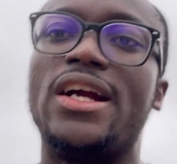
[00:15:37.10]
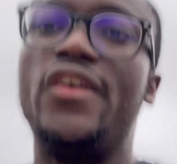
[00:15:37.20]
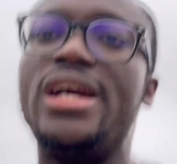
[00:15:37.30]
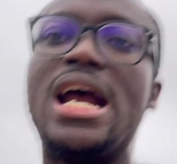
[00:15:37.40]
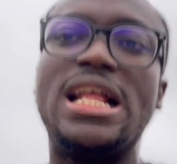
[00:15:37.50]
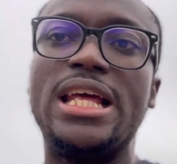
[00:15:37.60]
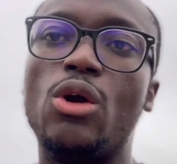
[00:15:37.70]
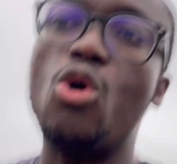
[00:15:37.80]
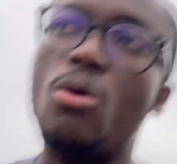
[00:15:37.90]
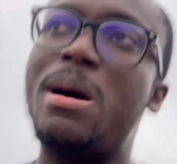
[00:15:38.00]
green card, they
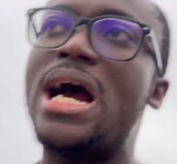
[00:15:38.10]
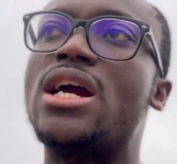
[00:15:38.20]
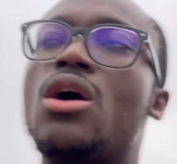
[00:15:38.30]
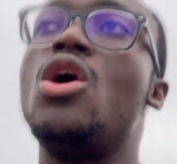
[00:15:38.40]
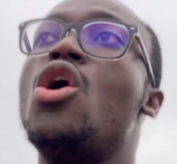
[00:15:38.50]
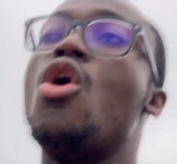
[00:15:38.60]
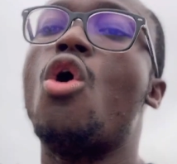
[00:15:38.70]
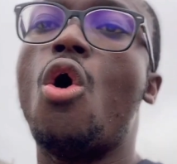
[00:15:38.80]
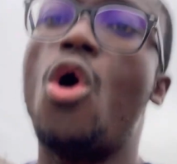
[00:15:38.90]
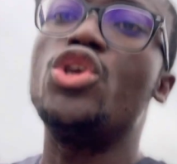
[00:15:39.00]
go back,
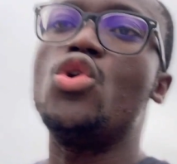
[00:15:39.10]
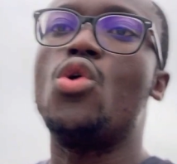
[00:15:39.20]
or you